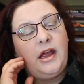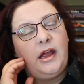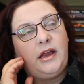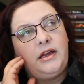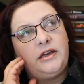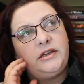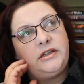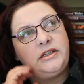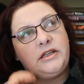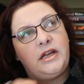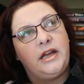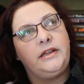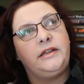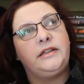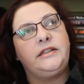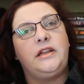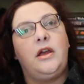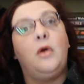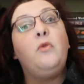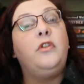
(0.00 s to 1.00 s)
he designed the
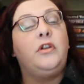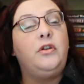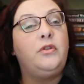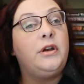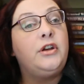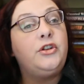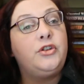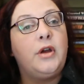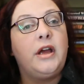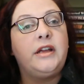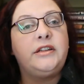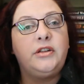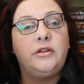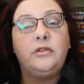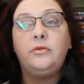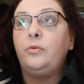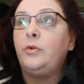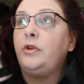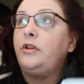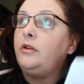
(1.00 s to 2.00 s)
Seven Year Itch dress and
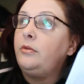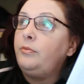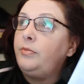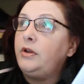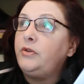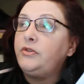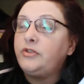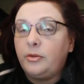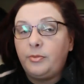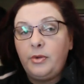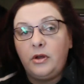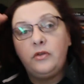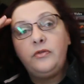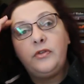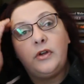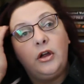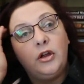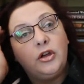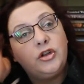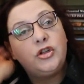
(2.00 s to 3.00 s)
the one that blows up
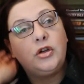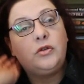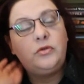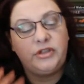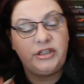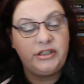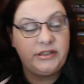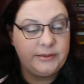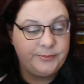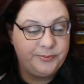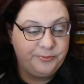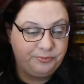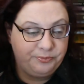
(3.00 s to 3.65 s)
over her shoulders.